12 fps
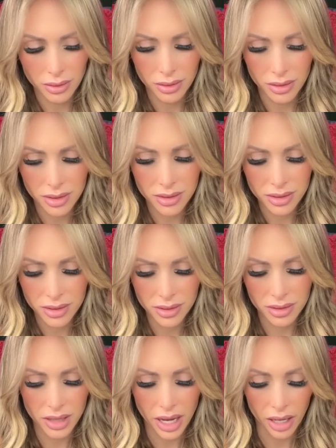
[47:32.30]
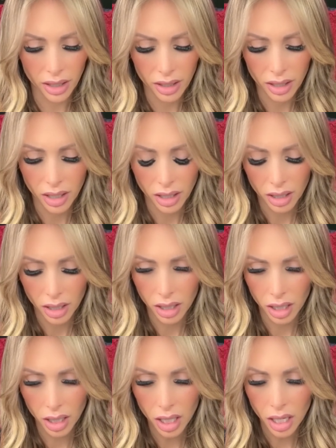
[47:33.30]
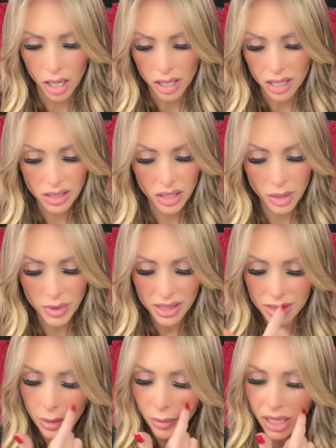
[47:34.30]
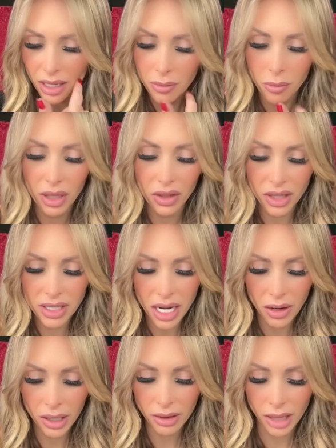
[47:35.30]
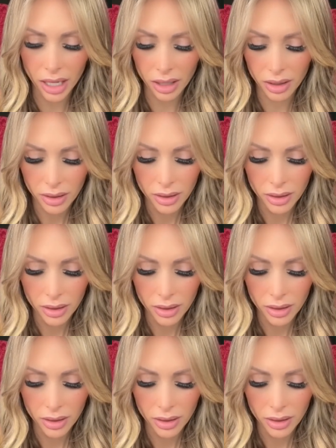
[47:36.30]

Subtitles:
sick. This could have been somebody in military, like